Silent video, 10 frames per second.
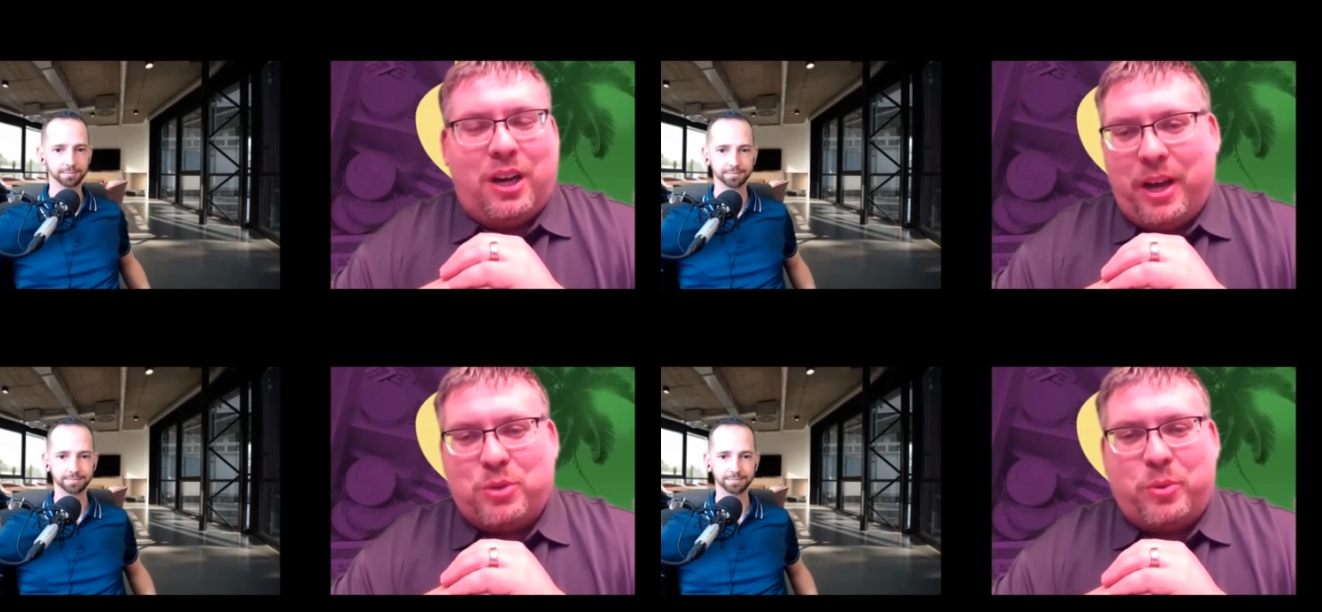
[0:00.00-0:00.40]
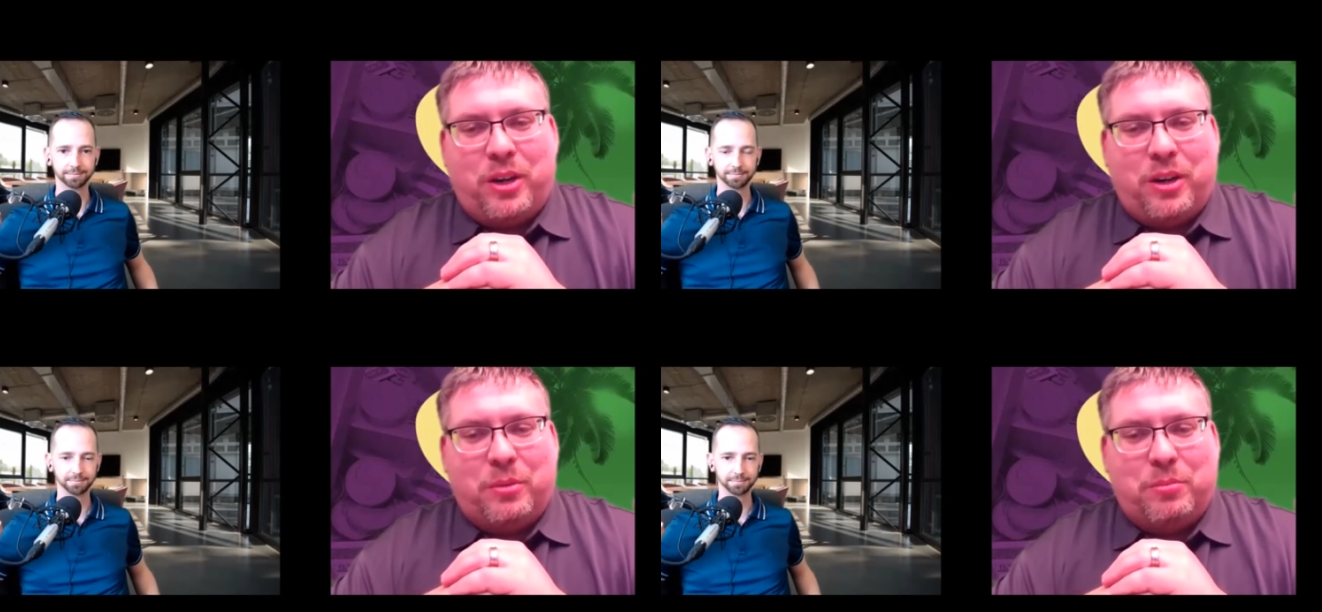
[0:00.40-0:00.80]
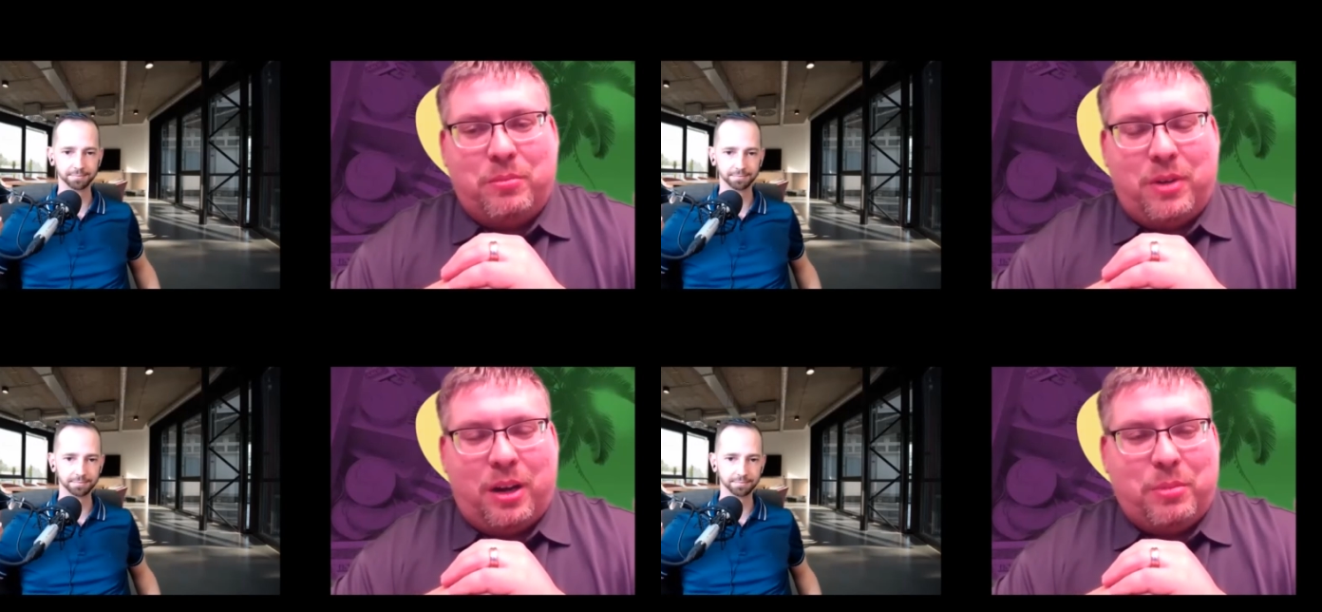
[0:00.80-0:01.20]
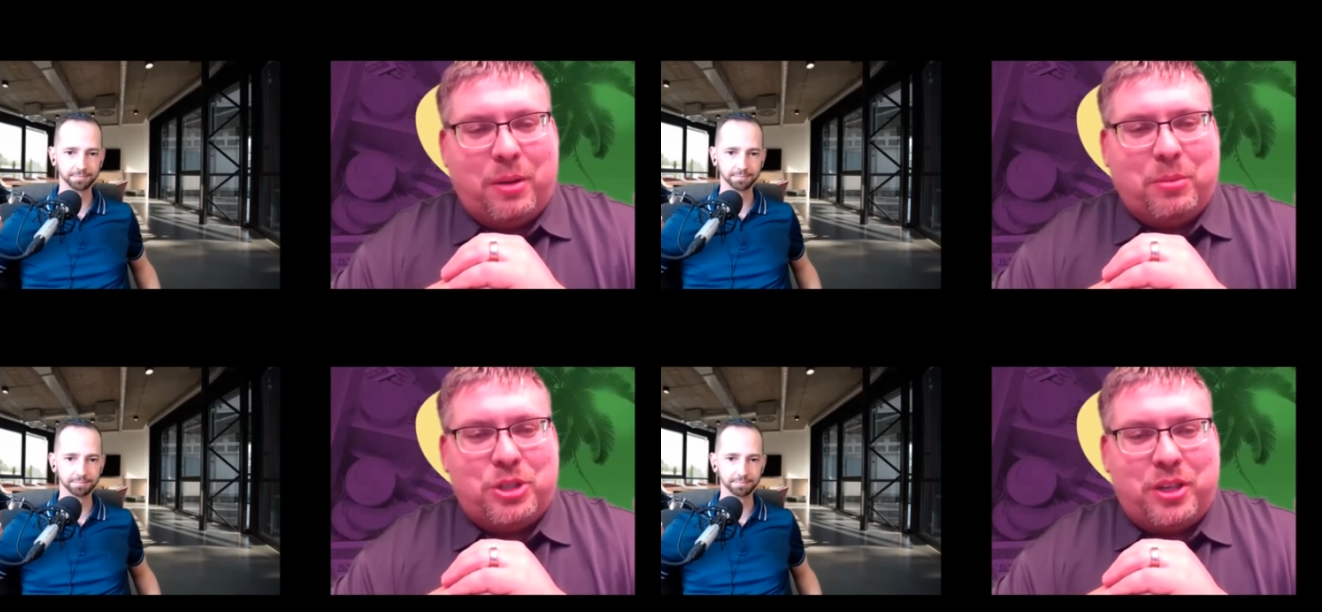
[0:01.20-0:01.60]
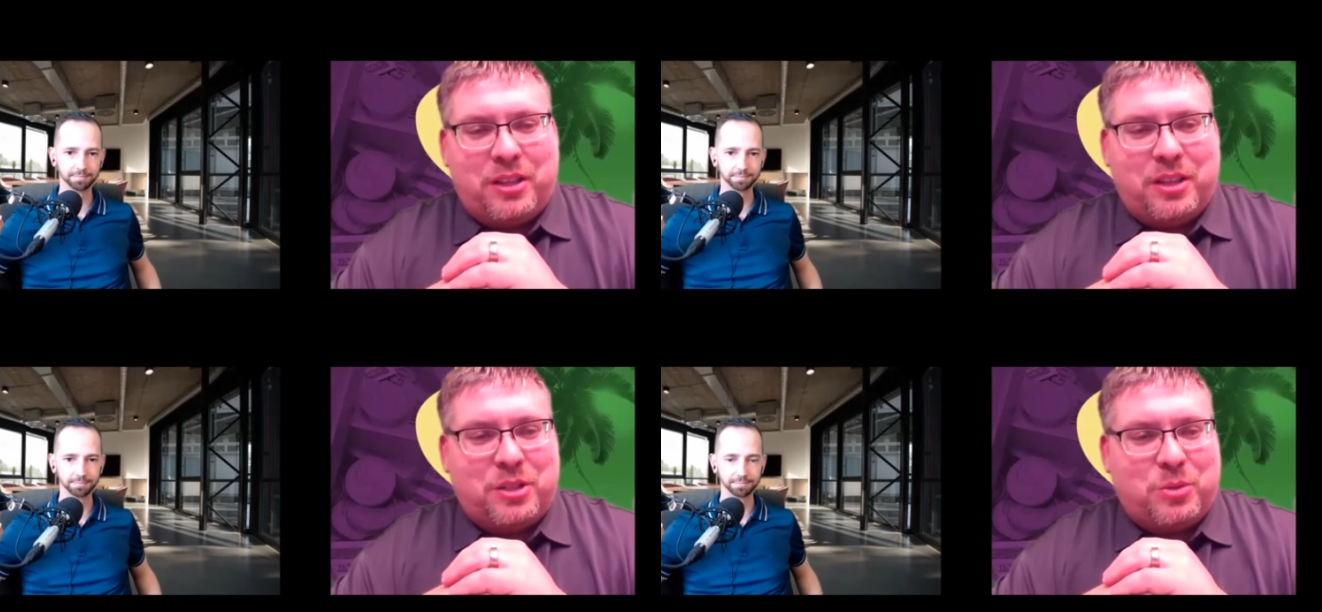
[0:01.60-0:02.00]
Speaker 1: As we're uh, publishing
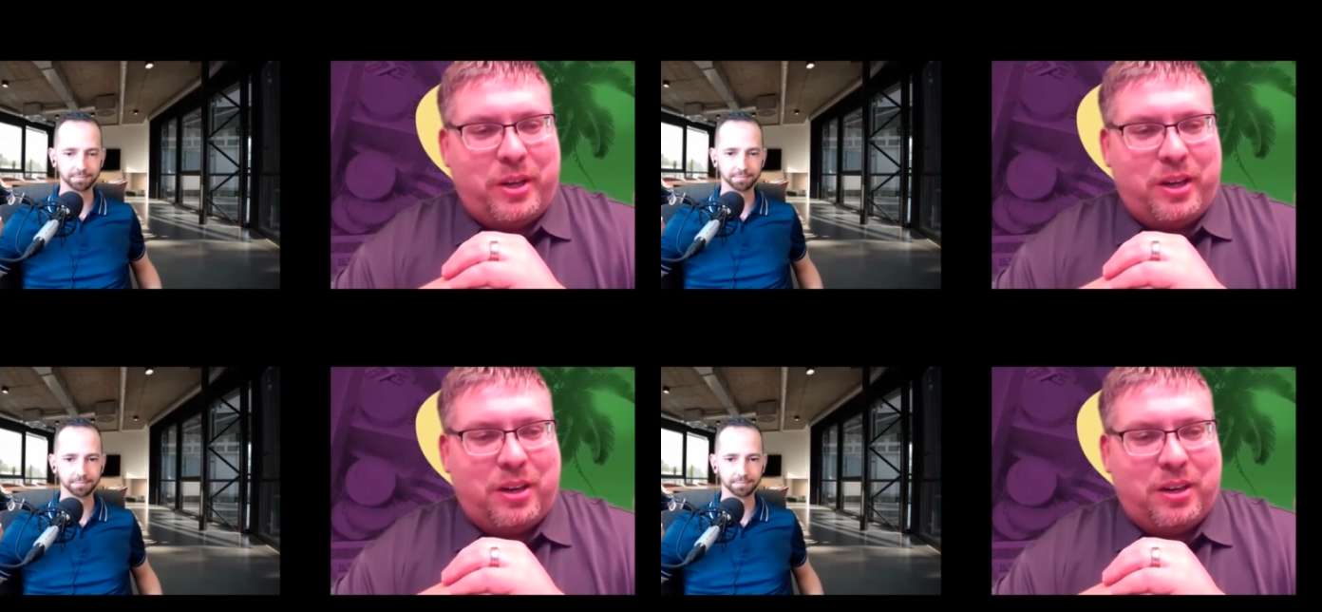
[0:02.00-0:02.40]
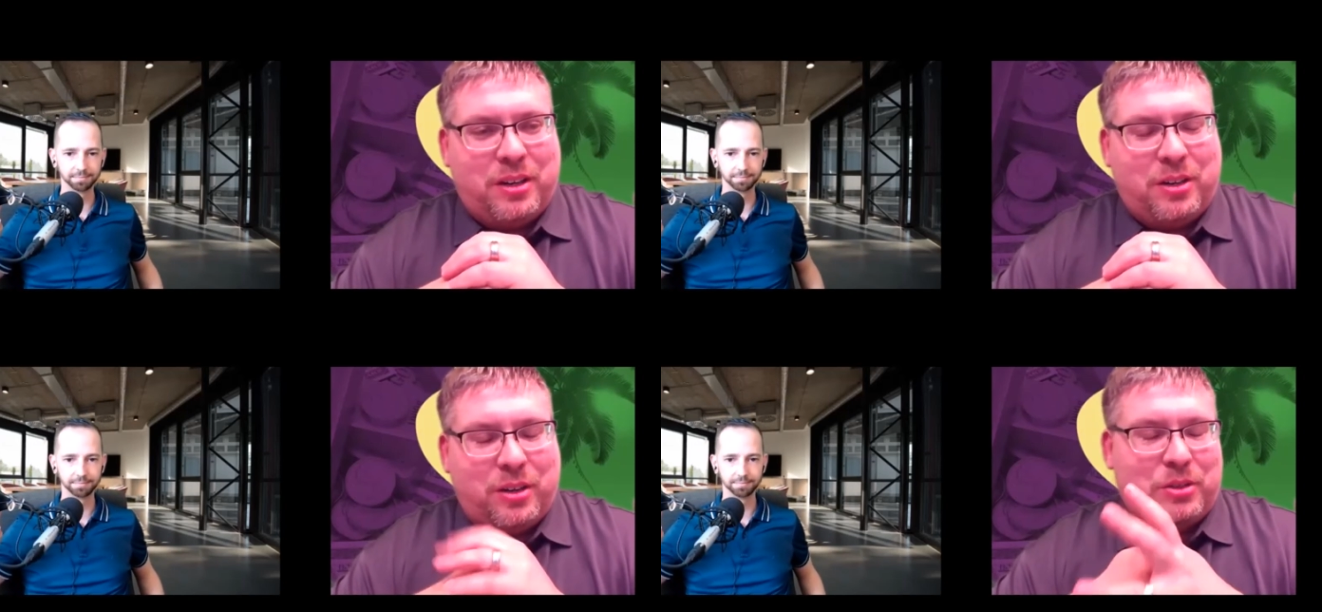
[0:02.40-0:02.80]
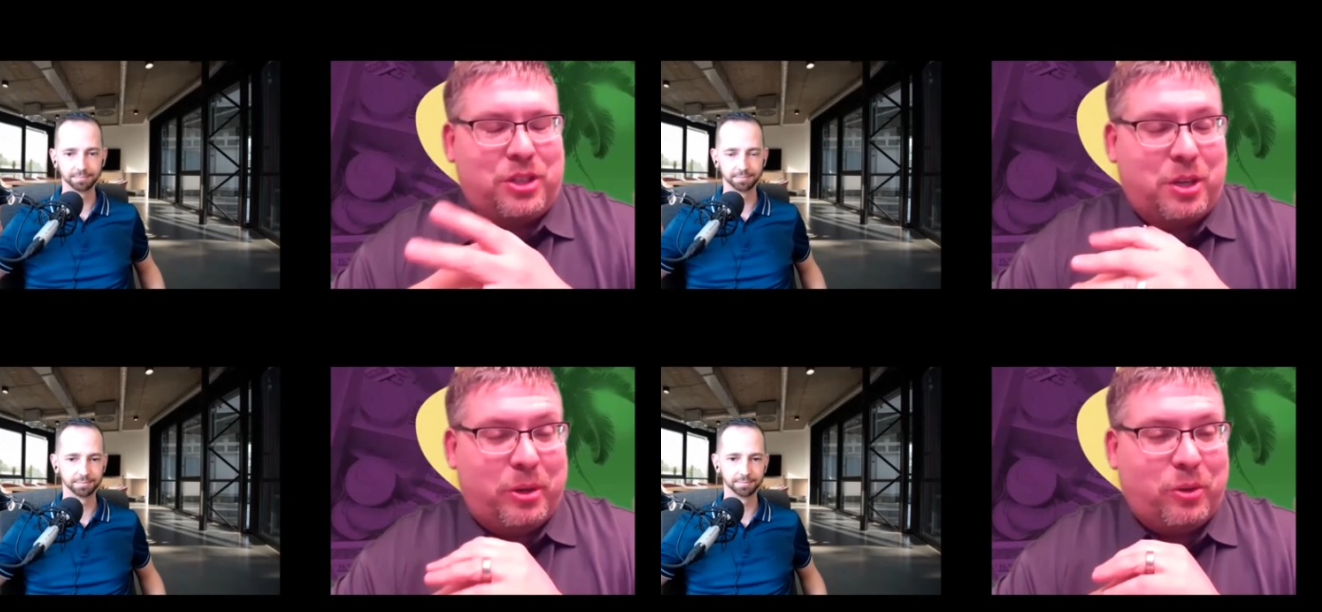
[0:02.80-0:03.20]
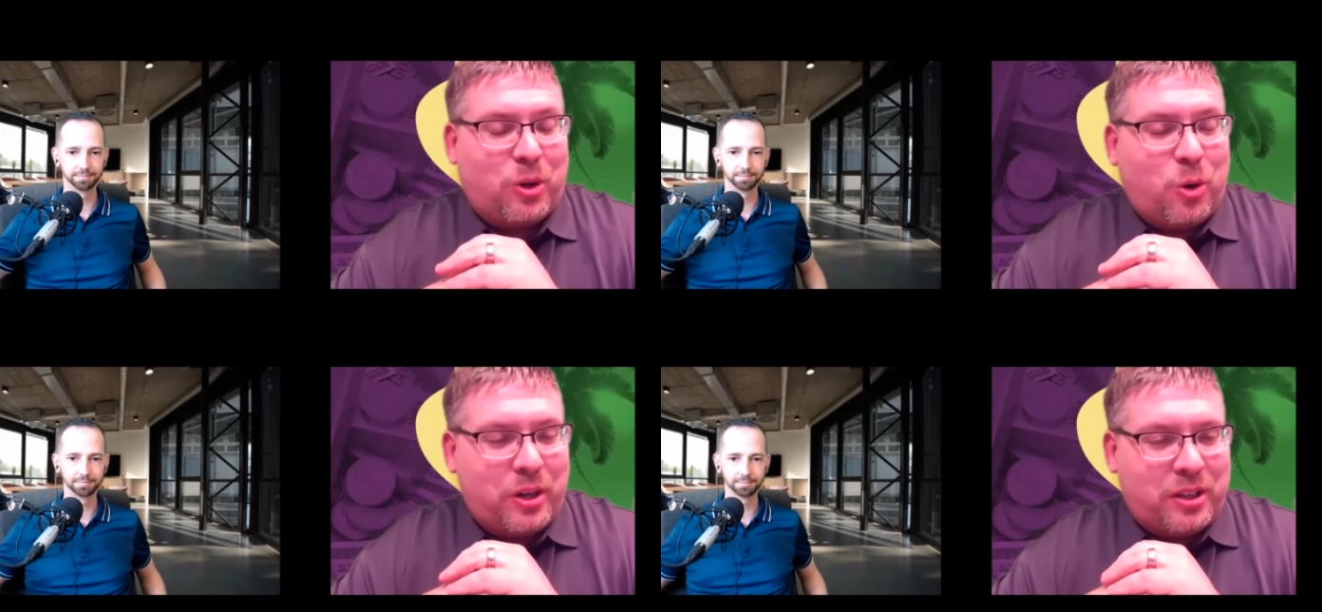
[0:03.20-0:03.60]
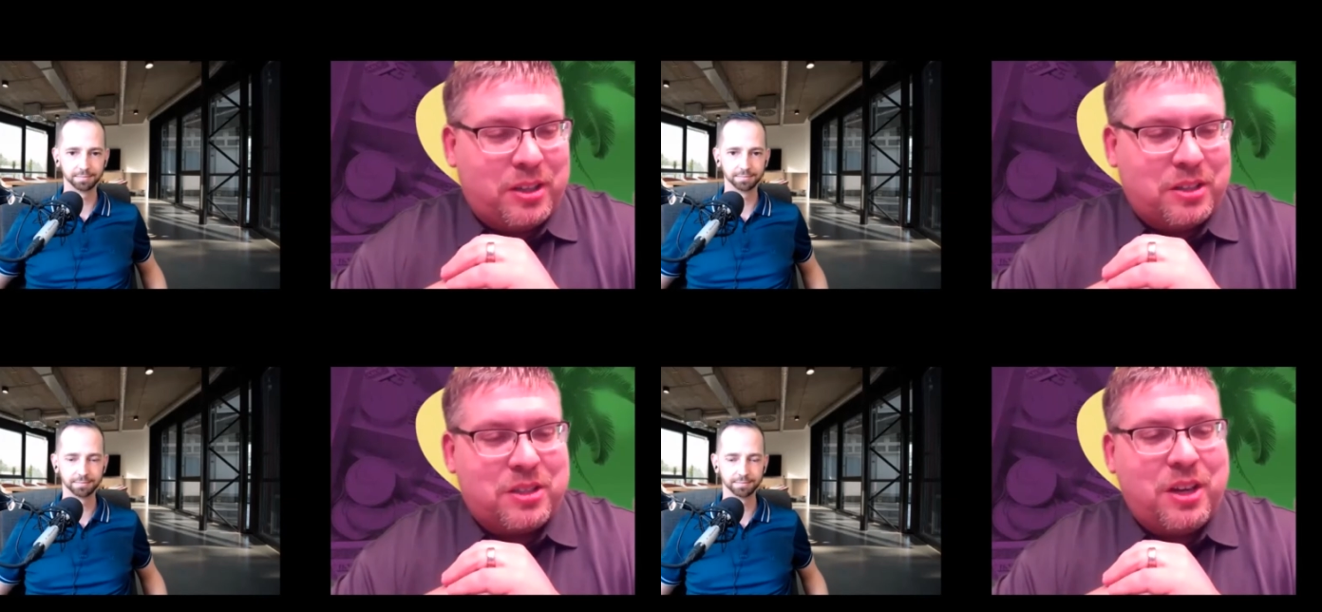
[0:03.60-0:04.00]
this, we are, or excuse me, recording
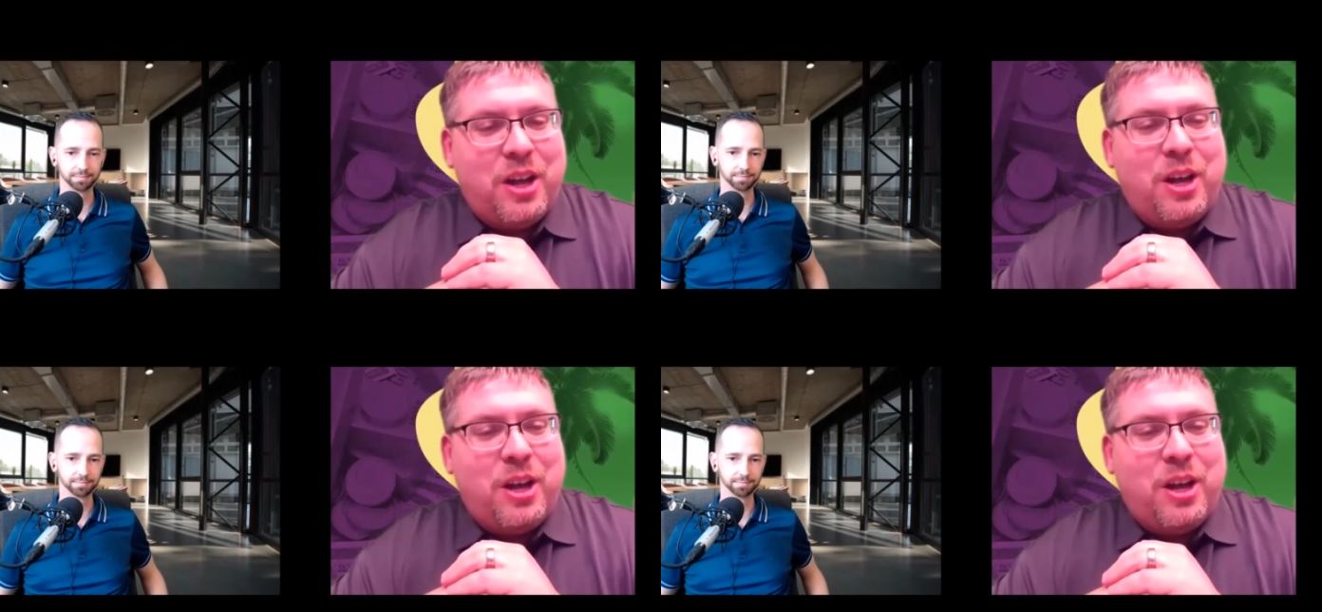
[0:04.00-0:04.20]
this,